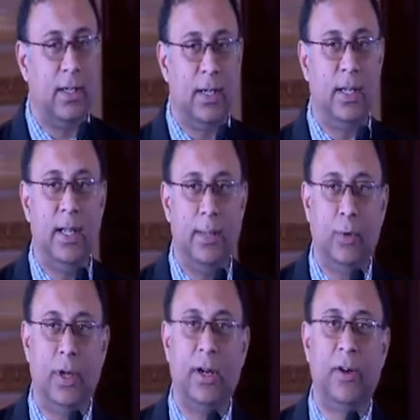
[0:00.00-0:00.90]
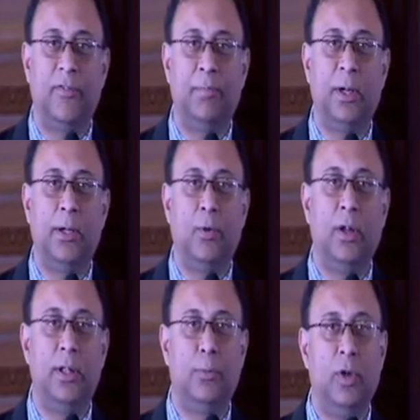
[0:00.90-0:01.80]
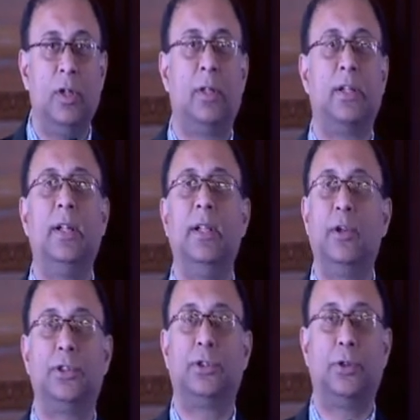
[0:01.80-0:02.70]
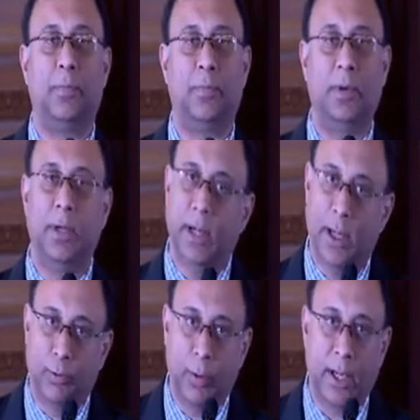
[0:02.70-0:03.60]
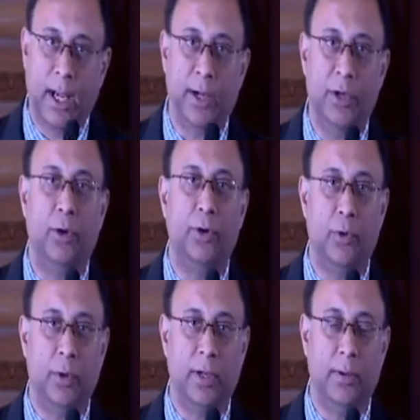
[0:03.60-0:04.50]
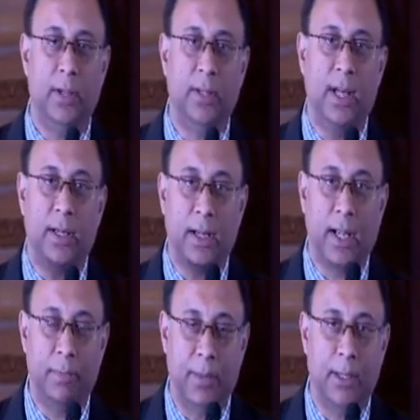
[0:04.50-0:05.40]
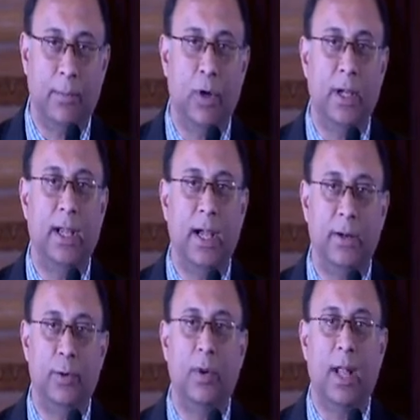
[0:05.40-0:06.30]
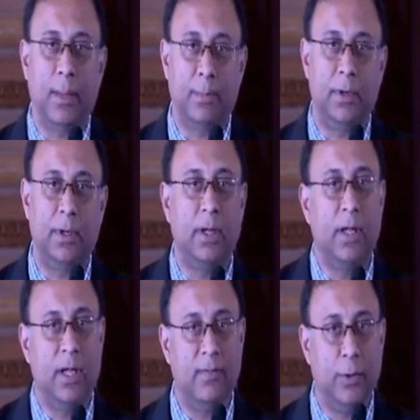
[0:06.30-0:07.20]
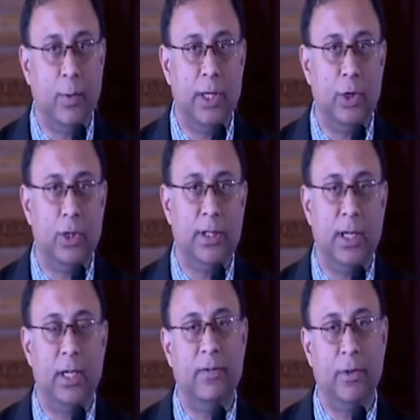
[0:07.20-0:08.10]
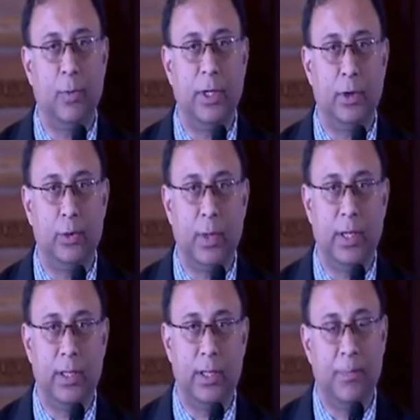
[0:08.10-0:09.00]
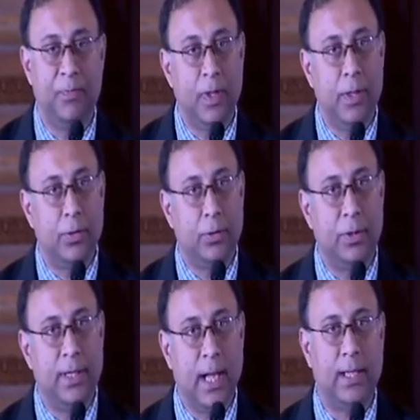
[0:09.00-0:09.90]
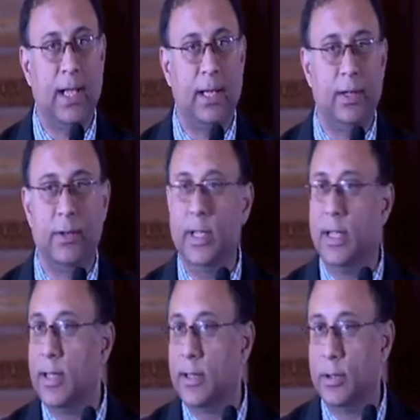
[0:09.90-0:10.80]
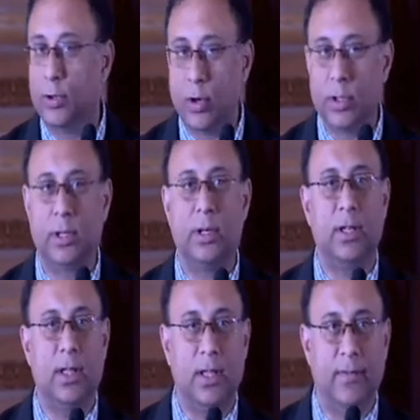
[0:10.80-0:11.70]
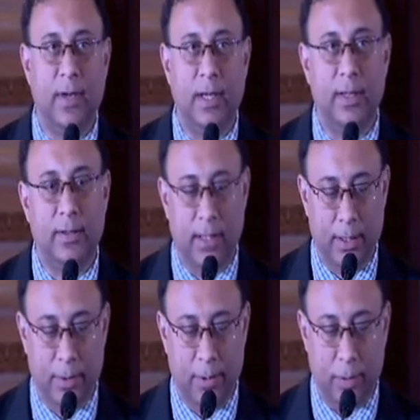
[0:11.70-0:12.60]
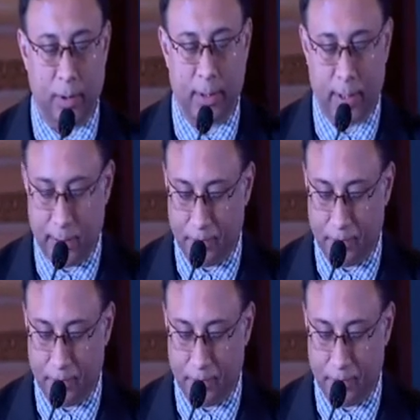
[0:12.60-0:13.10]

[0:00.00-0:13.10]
An inborn error of metabolism will suddenly not stop. It will carry on going. That metabolic error will happen even when you're 10, even when you're 20. So that category is not classified as cerebral palsy.